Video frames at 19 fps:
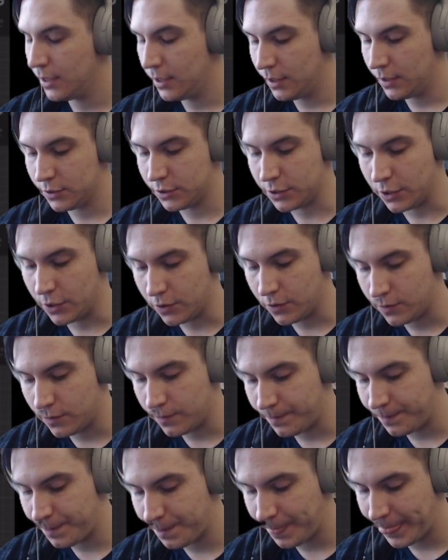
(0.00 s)
So
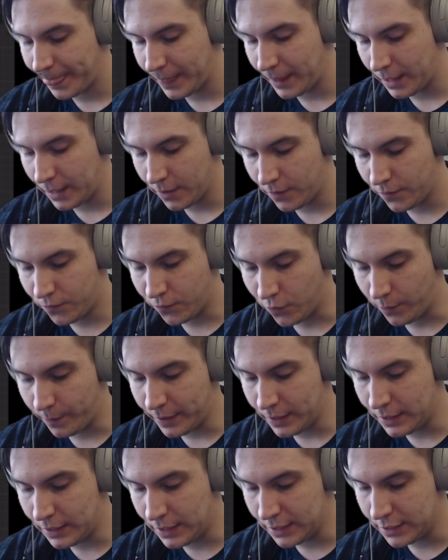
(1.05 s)
for
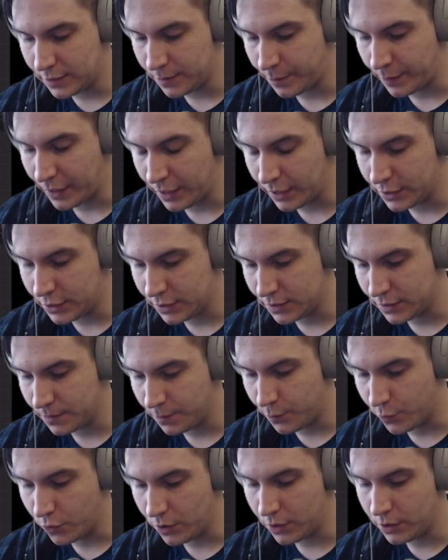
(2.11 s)
me, this page is
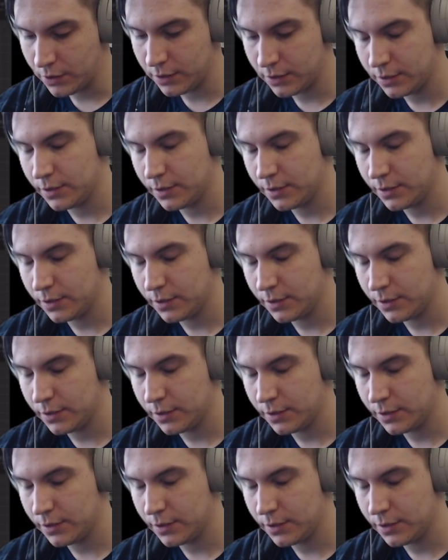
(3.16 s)
important,